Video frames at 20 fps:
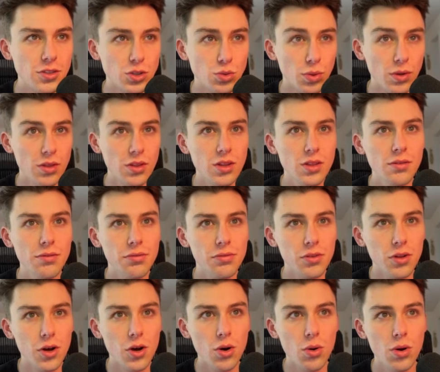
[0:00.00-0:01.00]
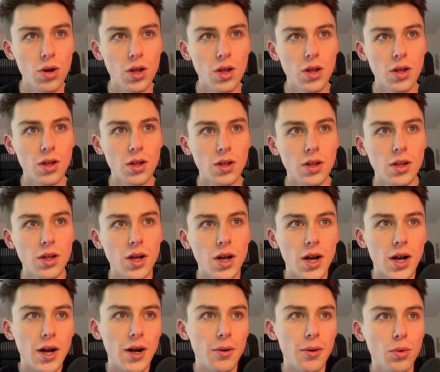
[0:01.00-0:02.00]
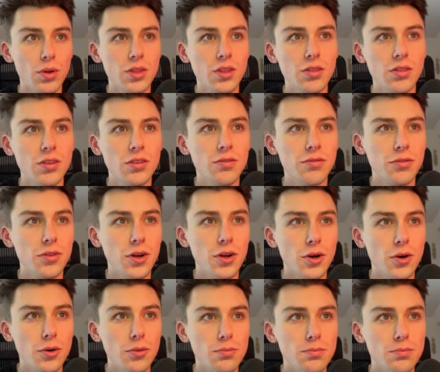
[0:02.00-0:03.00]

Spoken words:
within the flow, within this flow